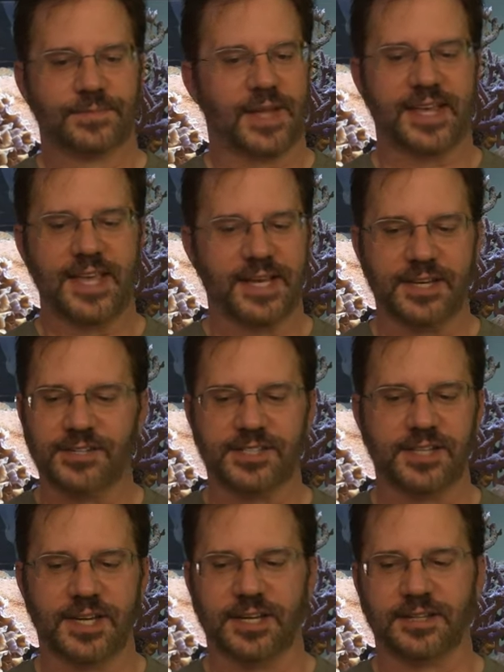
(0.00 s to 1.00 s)
I can't
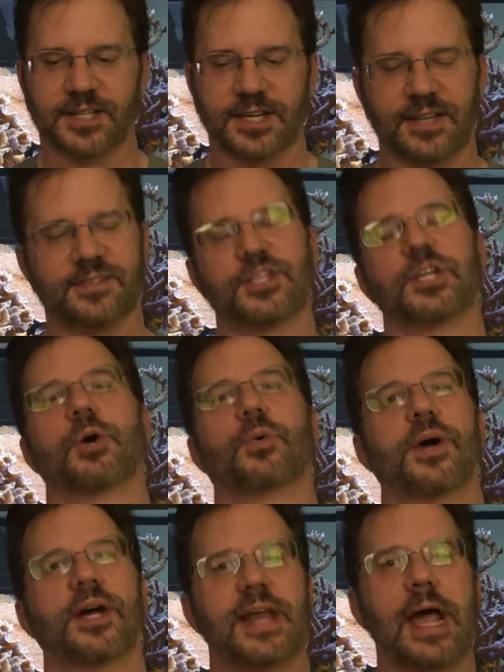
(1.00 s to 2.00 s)
guarantee anything. I said, you know
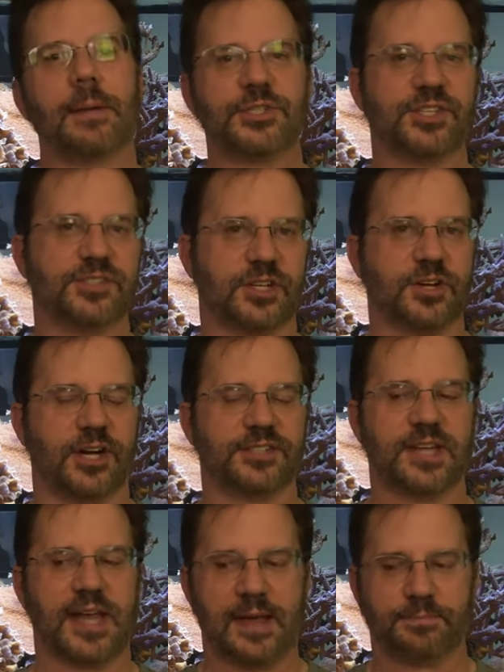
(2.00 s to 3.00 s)
what? How much does it
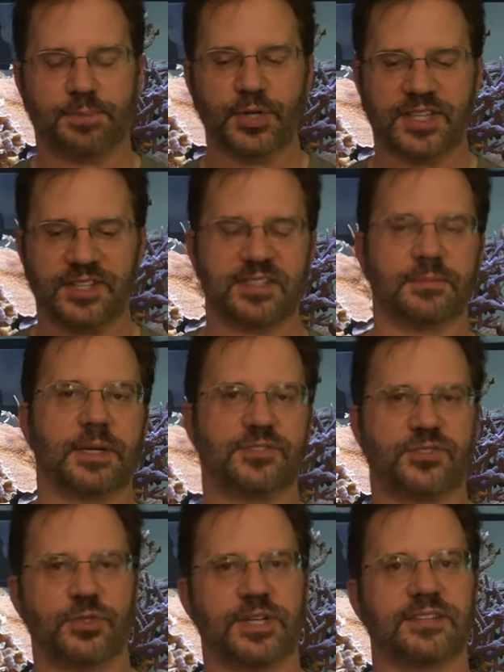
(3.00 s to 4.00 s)
cost to put this in my
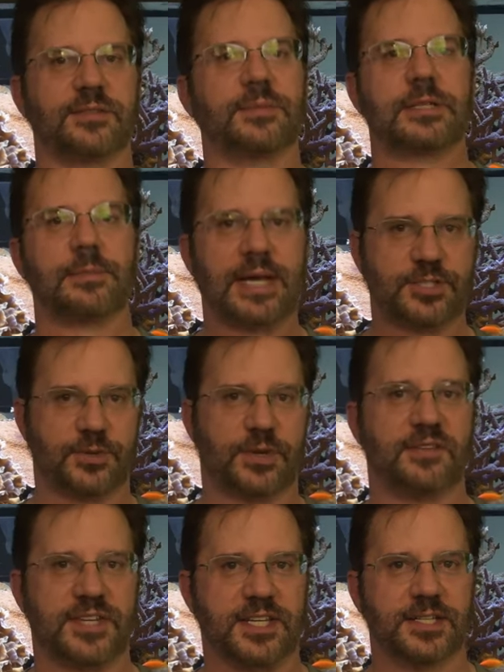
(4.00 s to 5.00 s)
suitcase and make the bag too
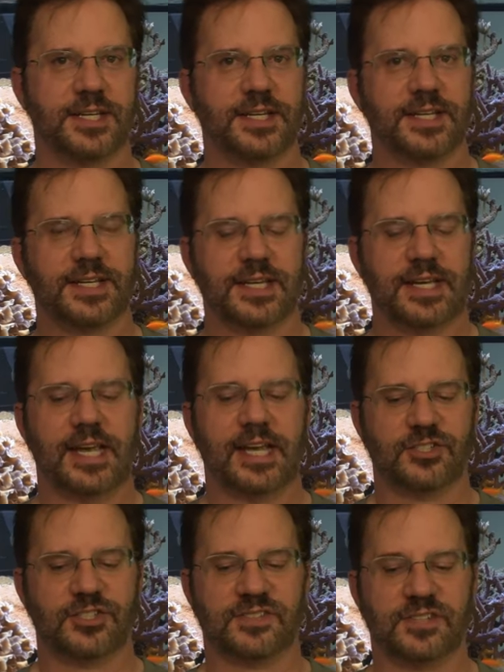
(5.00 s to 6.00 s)
heavy?
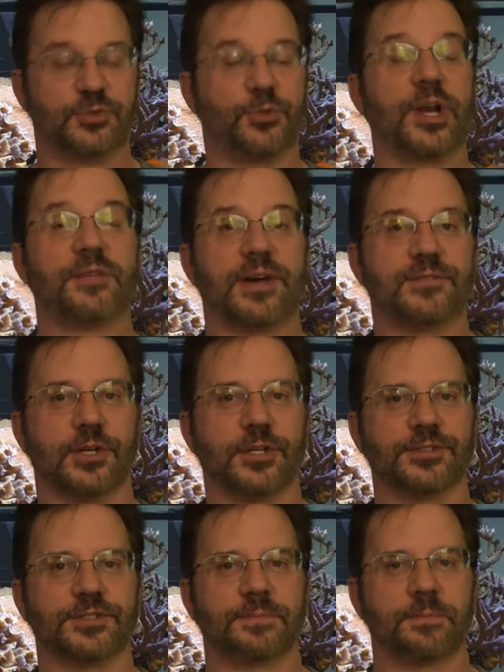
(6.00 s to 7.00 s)
And she said,
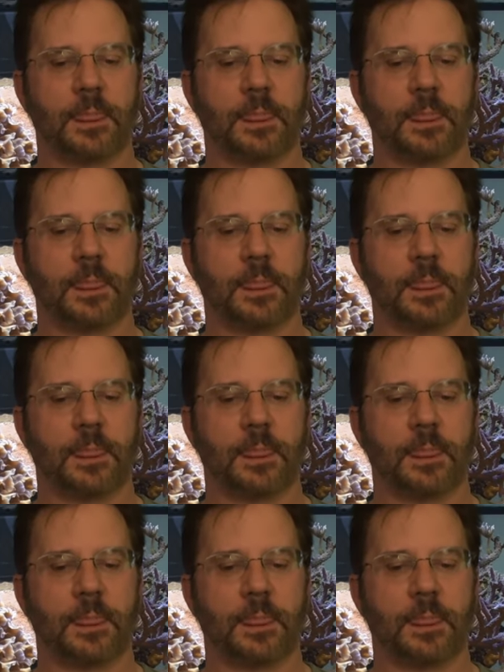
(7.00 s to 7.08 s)
$25.